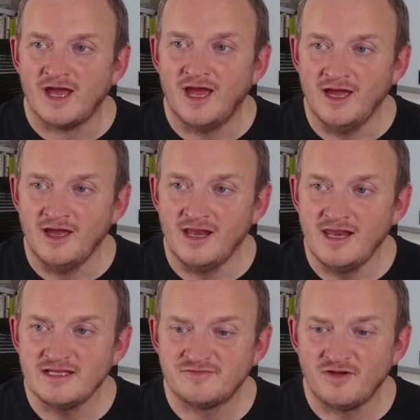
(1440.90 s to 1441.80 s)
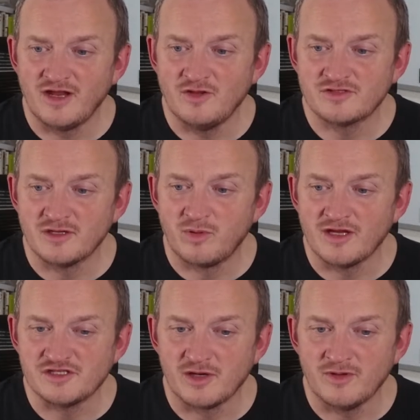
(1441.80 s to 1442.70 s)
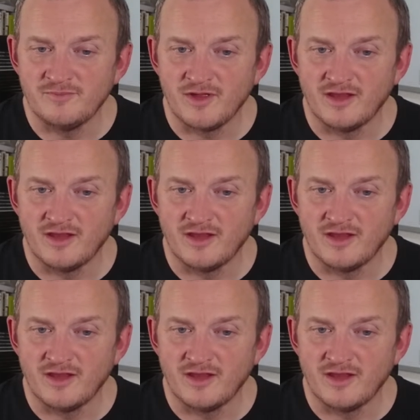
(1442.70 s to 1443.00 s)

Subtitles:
Let's find out who's going to play, shall we?